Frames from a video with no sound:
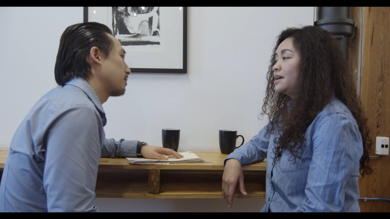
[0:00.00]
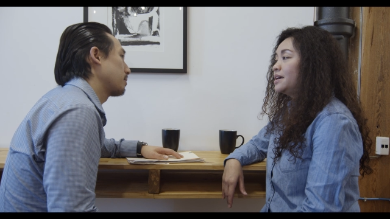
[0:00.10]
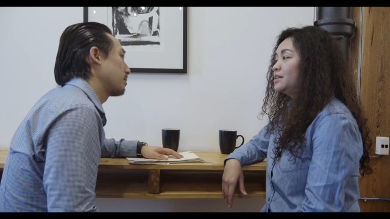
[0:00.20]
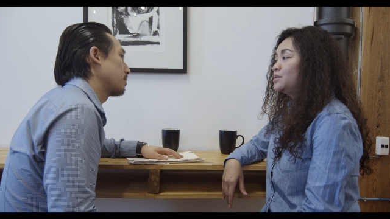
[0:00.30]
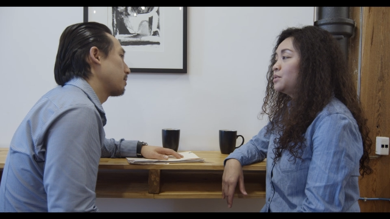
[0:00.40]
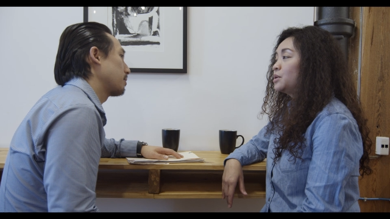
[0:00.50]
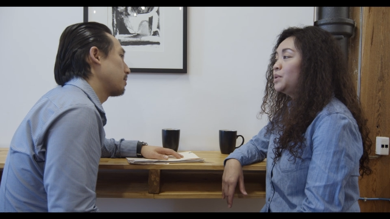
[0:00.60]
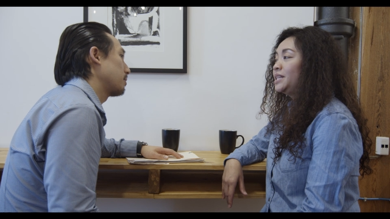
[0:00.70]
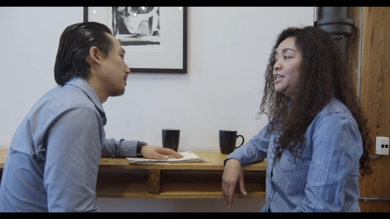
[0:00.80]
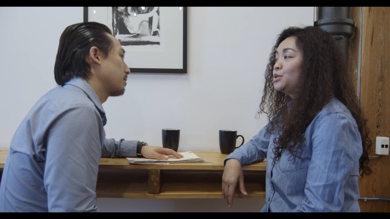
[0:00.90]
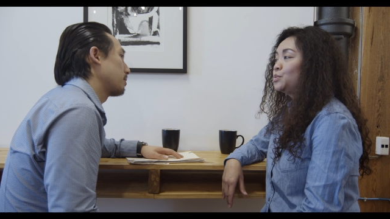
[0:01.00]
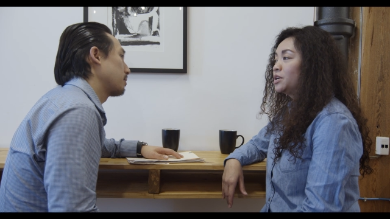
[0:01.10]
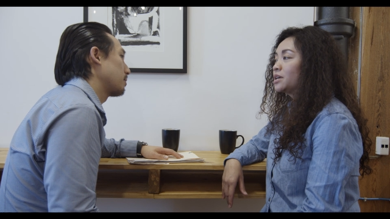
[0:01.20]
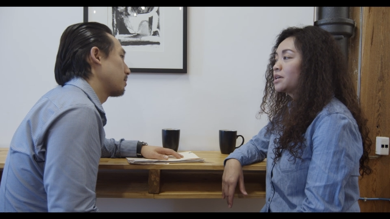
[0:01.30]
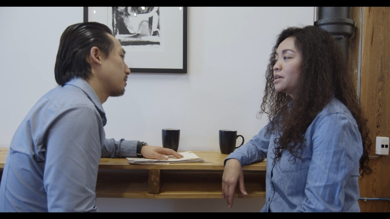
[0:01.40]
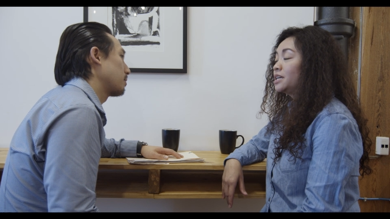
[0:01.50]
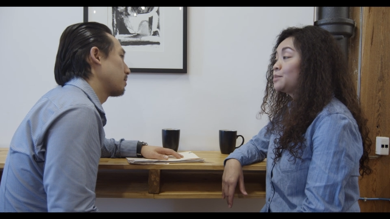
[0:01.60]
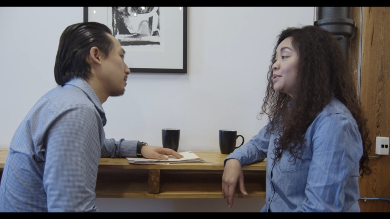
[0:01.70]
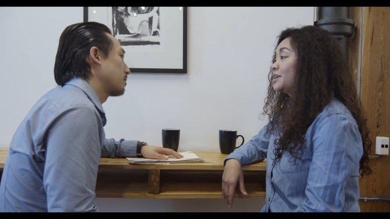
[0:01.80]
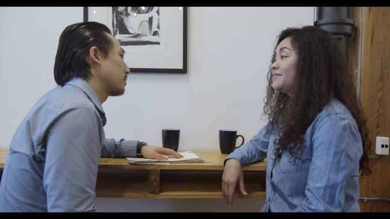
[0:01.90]
Speaker 1: and who are willing to work
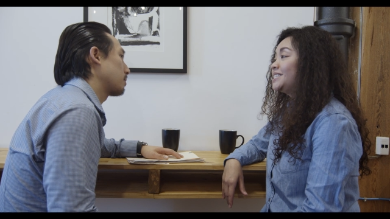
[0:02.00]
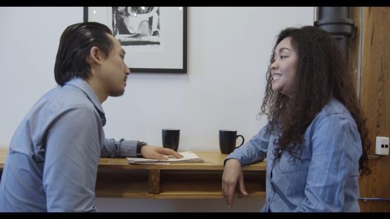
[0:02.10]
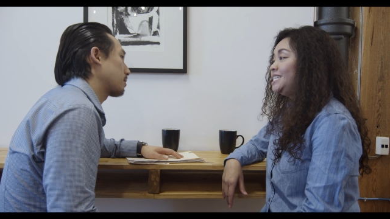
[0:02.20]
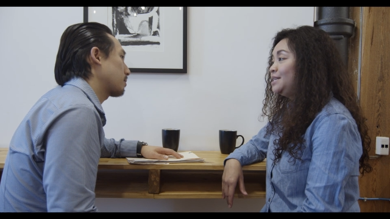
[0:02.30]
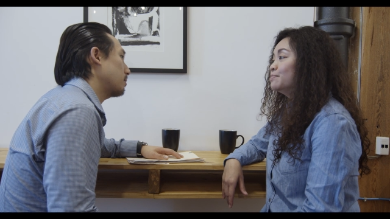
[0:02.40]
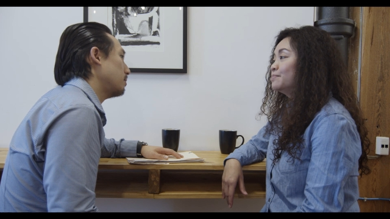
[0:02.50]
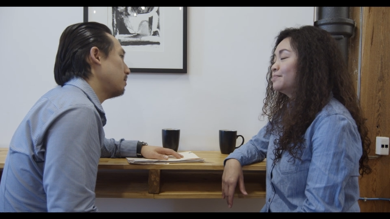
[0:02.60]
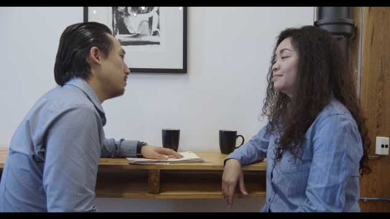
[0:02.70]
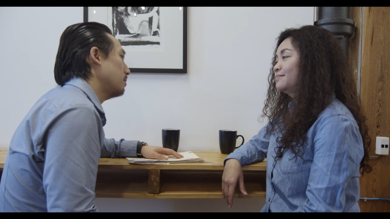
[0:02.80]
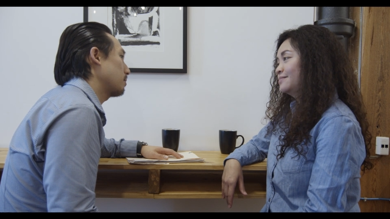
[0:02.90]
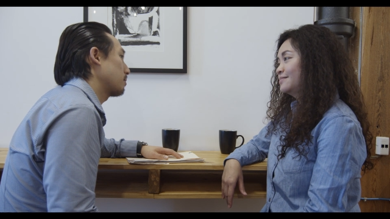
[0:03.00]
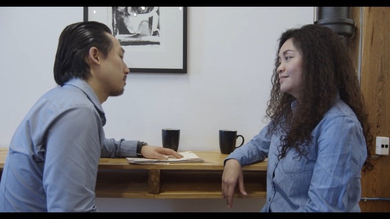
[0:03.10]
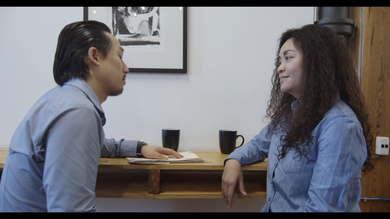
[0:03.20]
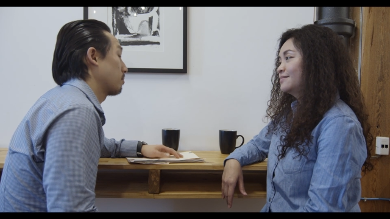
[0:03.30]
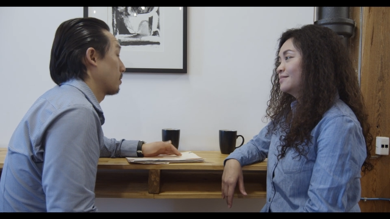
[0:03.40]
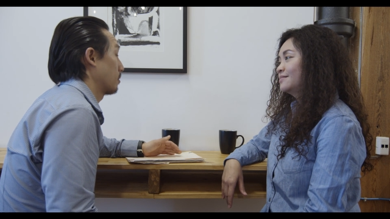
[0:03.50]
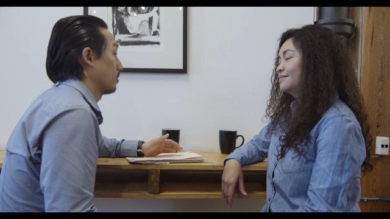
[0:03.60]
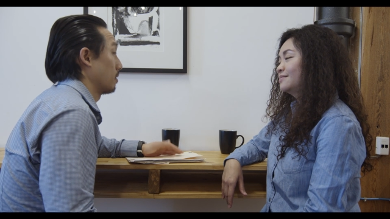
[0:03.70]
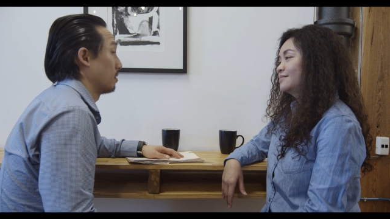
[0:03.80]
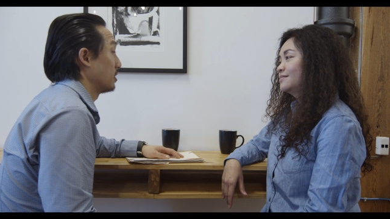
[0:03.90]
as part of a team.
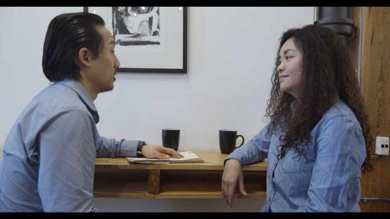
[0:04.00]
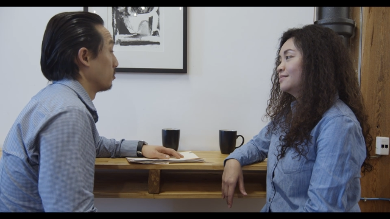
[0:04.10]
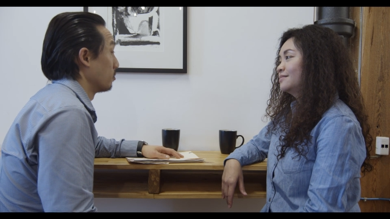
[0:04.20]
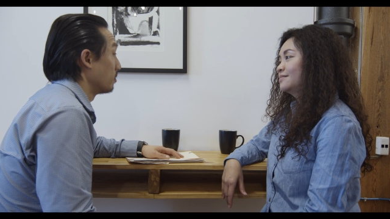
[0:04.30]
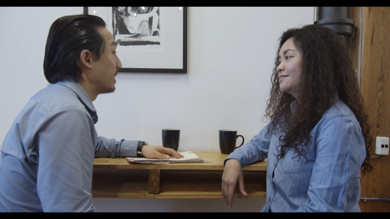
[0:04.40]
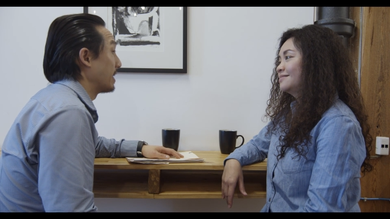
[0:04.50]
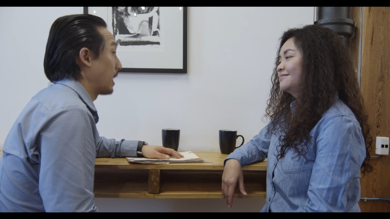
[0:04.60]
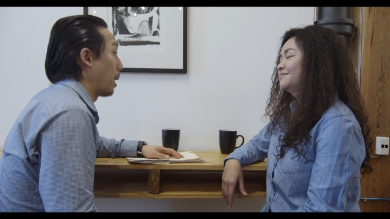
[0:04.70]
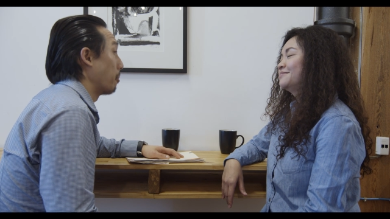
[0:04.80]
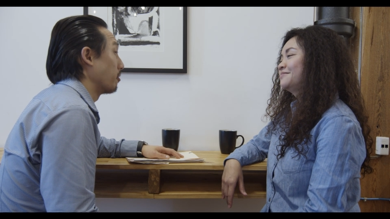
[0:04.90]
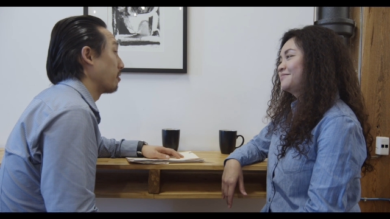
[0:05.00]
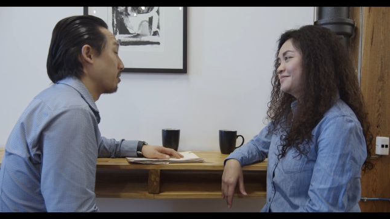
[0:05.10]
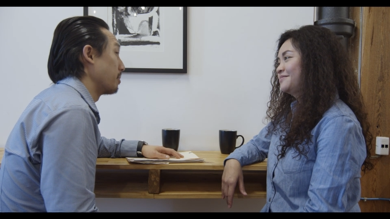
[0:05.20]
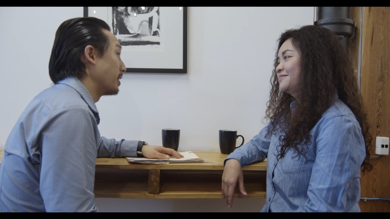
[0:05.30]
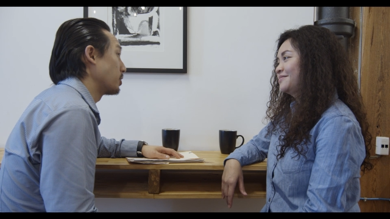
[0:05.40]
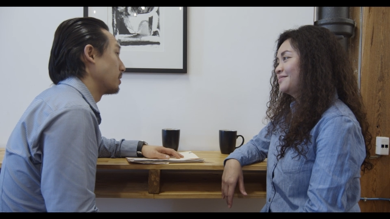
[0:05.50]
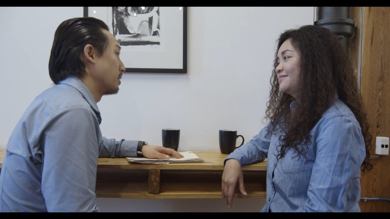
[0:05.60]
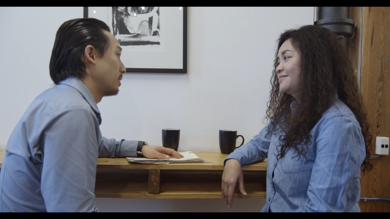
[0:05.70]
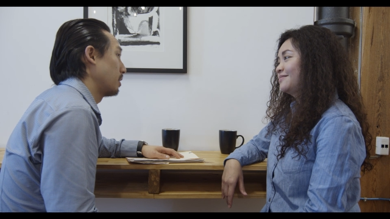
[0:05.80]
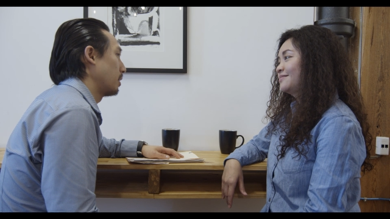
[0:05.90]
Speaker 2: This is really helpful information.
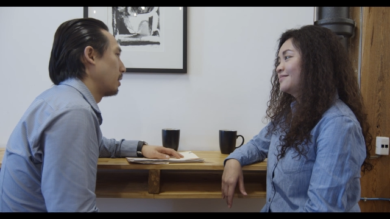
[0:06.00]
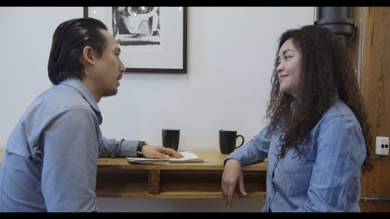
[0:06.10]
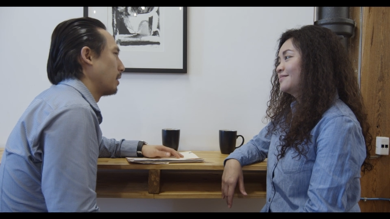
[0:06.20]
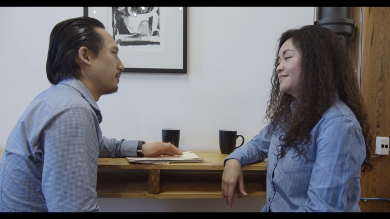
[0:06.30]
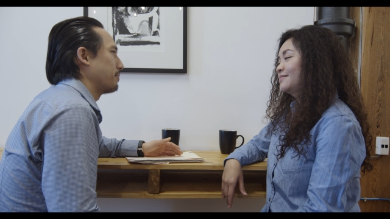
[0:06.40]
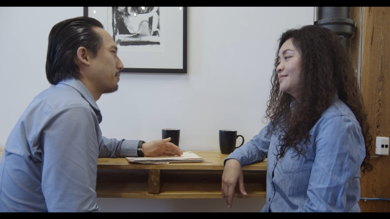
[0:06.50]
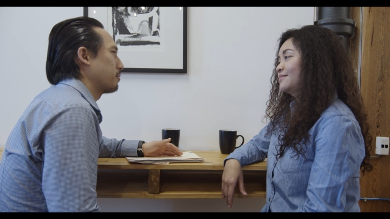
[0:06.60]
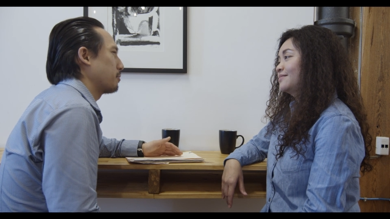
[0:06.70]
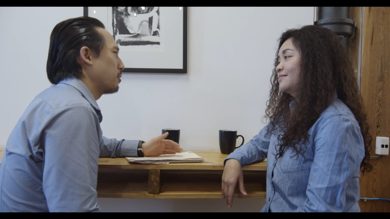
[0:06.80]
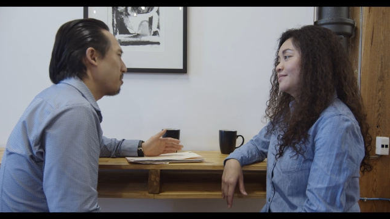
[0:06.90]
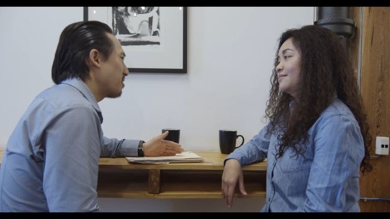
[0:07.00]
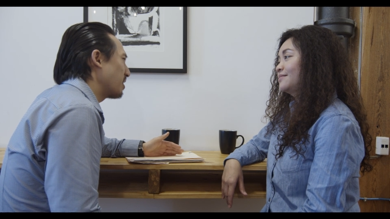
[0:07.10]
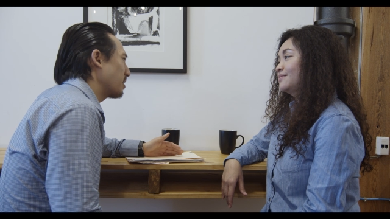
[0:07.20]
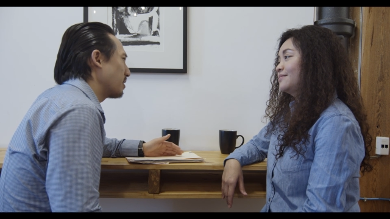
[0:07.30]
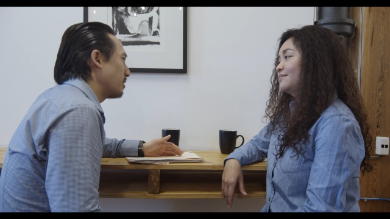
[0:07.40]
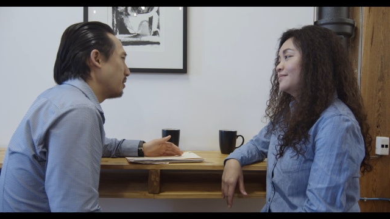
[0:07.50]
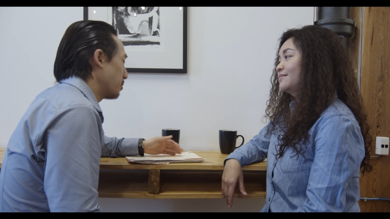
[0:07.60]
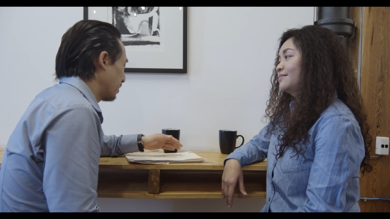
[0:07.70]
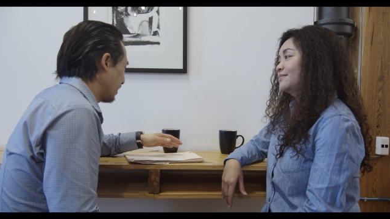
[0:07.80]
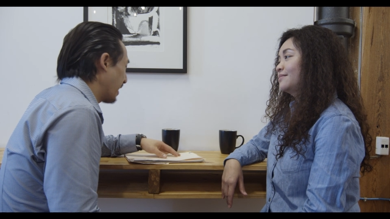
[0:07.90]
Do you think you
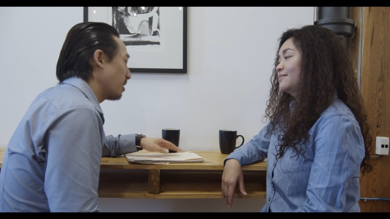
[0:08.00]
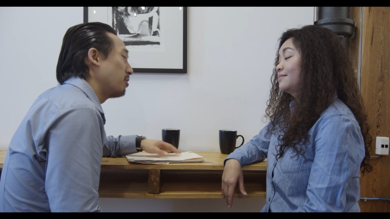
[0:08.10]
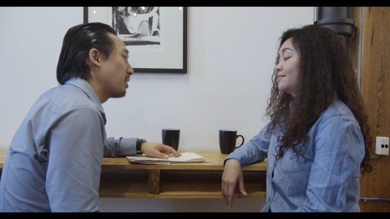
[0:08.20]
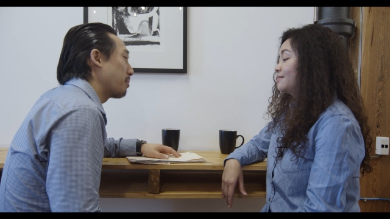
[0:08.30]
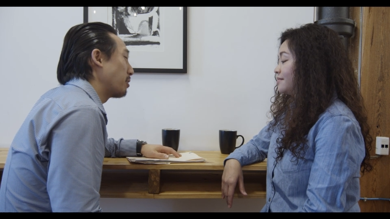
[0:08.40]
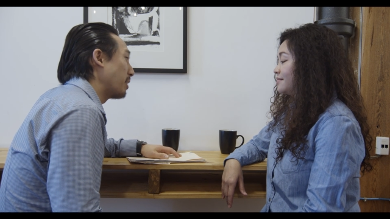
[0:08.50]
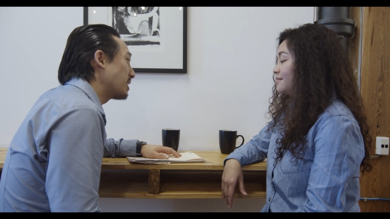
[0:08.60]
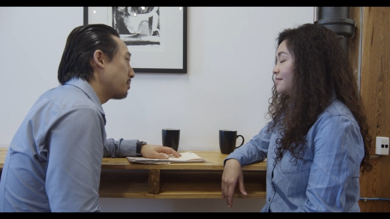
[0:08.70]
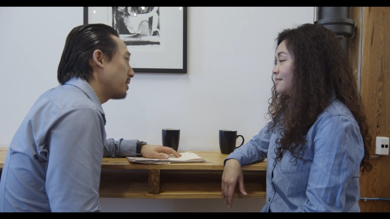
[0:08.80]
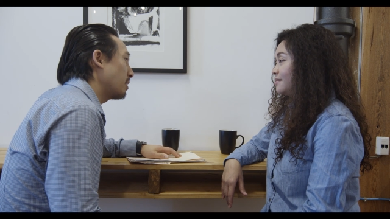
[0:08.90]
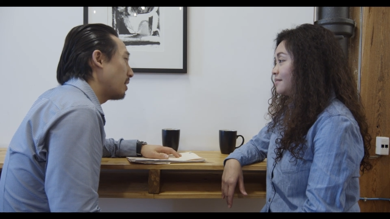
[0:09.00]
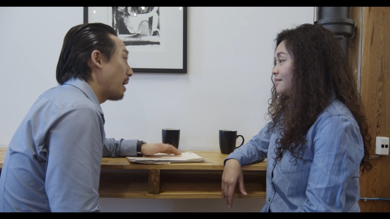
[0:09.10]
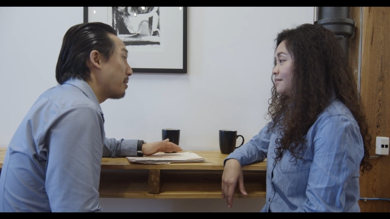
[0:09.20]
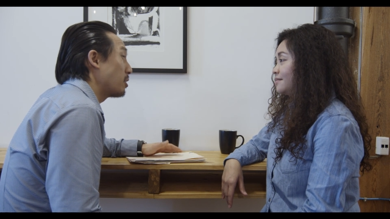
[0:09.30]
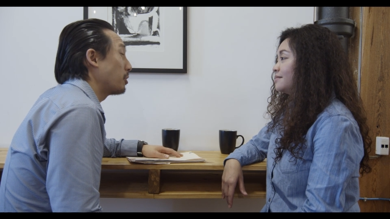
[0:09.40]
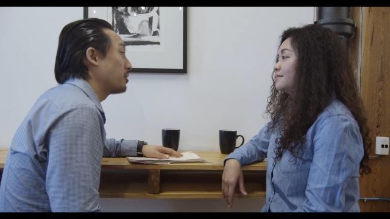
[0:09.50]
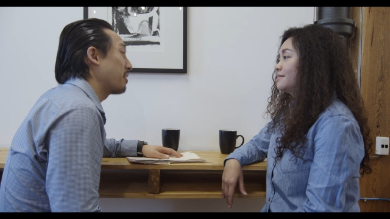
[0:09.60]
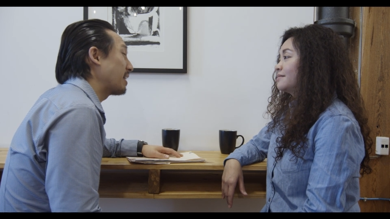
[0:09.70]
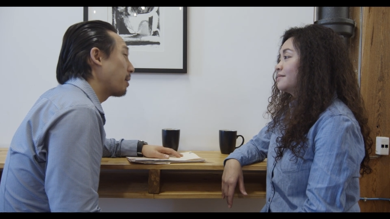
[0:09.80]
could take a look at my resume and let me know what you think